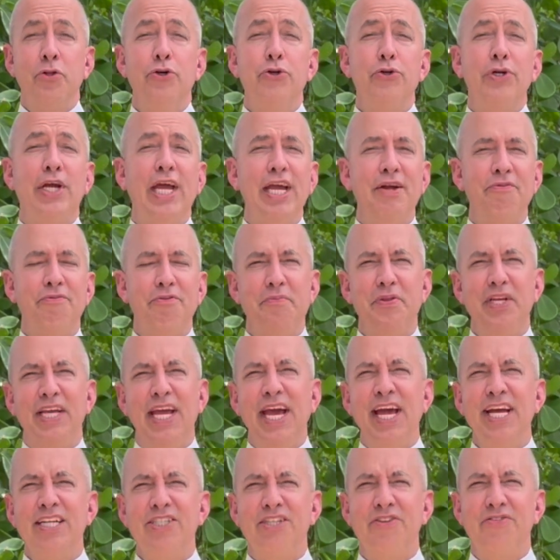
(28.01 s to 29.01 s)
who came from the
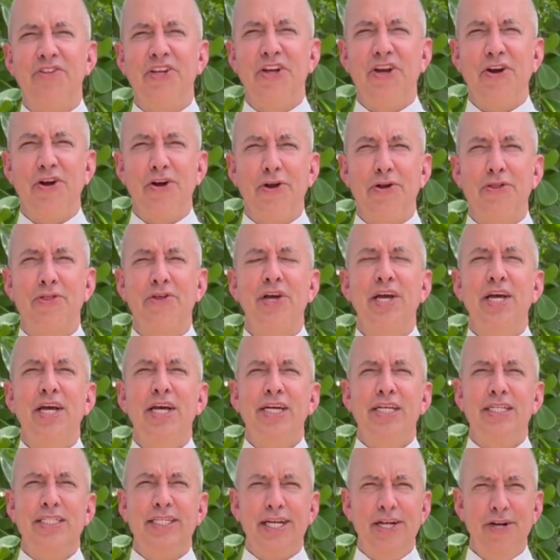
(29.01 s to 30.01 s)
ends of the earth
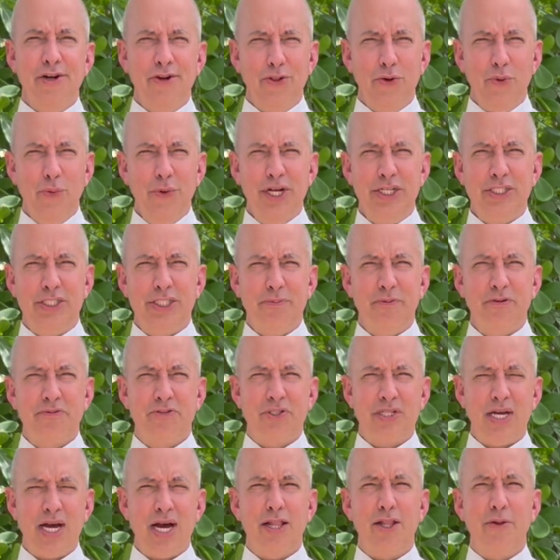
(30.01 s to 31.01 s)
to hear the wisdom of
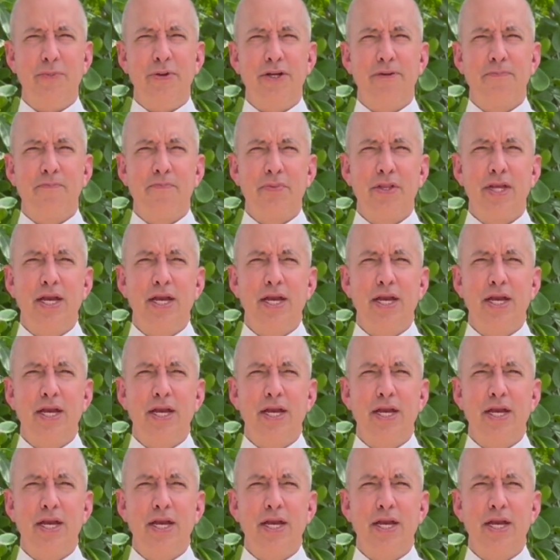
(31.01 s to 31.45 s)
Solomon,